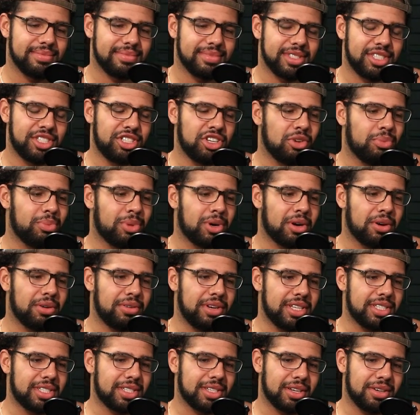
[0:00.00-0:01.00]
Joe Burrow
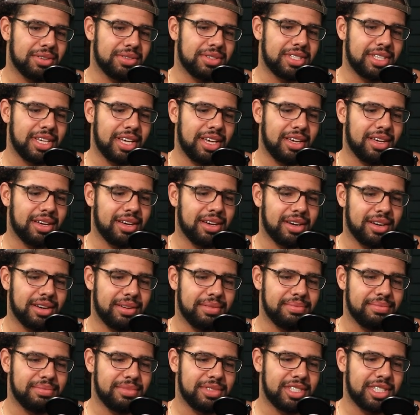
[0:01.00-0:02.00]
needs to go see uh,
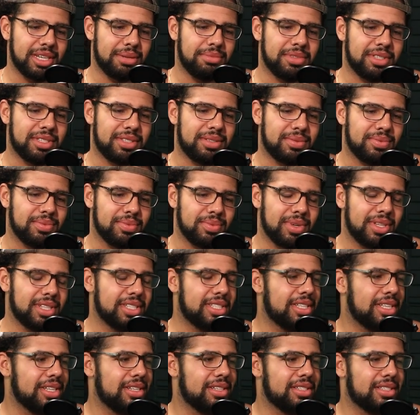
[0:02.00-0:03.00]
James
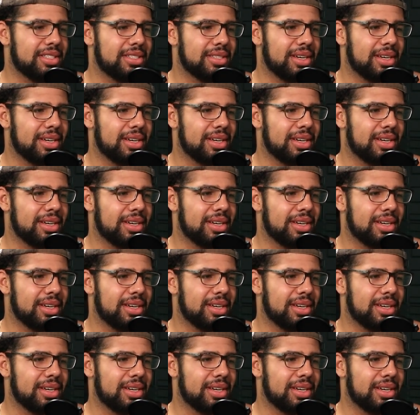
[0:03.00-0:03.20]
Winston's